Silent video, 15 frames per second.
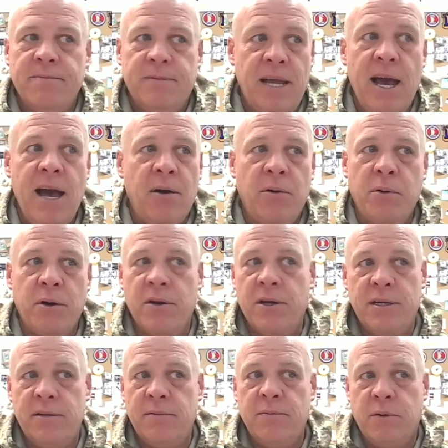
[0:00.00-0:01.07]
now we're
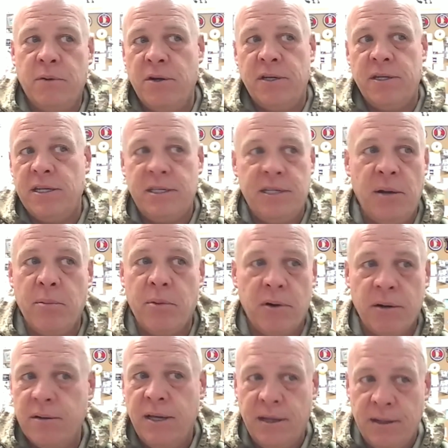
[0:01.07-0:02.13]
in
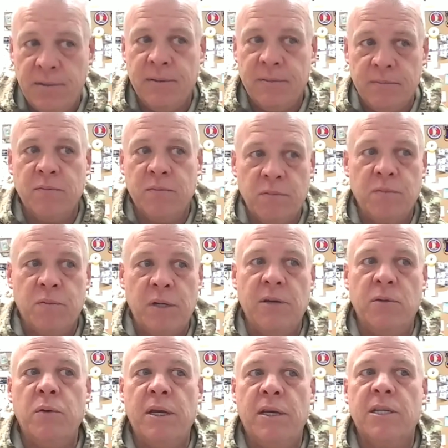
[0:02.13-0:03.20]
December, and
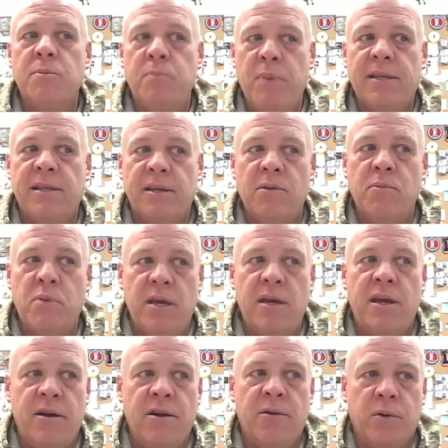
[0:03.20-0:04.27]
we expected to
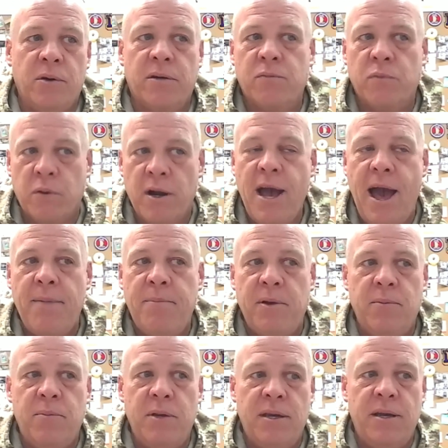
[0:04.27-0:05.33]
be here. We're
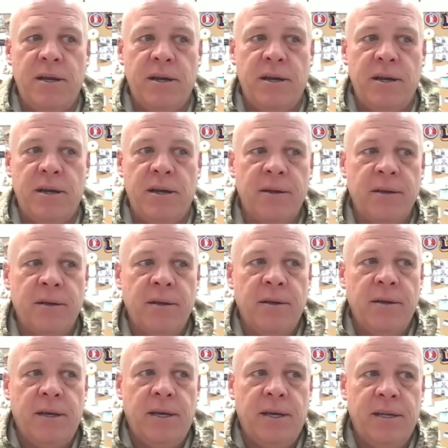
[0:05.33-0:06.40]
happy to be here,
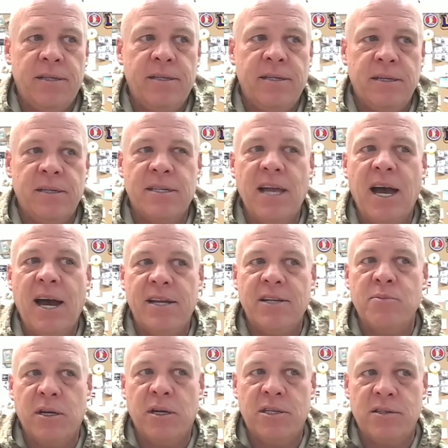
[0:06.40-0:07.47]
and it's not
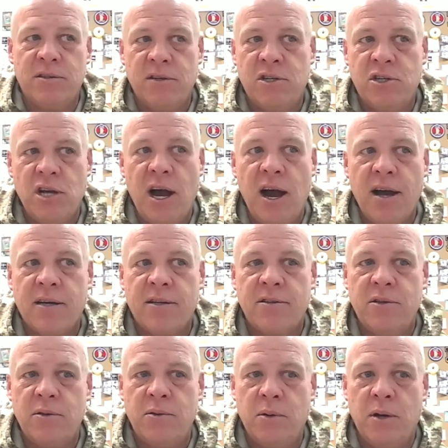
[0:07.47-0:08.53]
as much as a shock
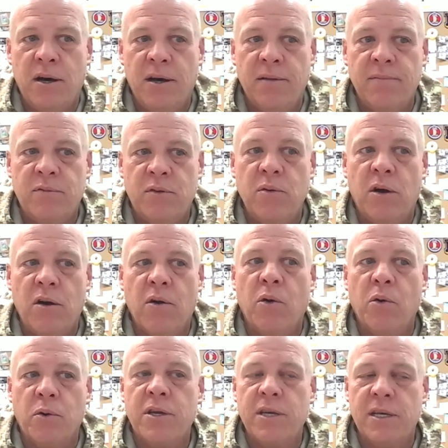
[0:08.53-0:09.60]
to our
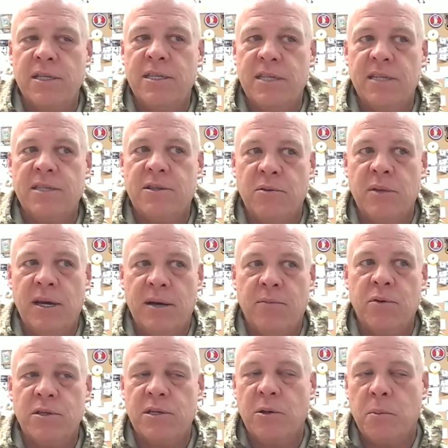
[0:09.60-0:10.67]
older kids system that
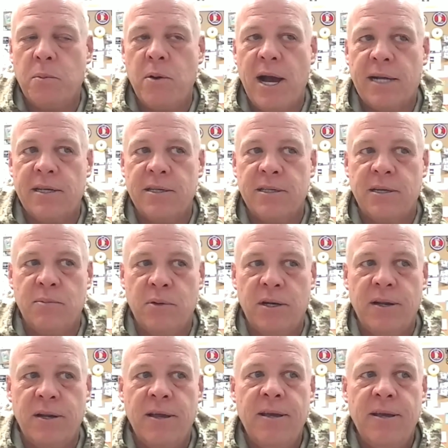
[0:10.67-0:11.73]
we're still practicing.
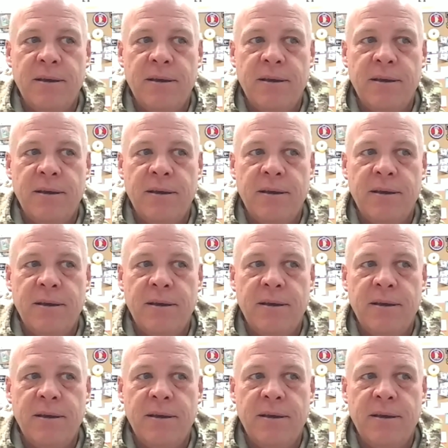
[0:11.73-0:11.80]
But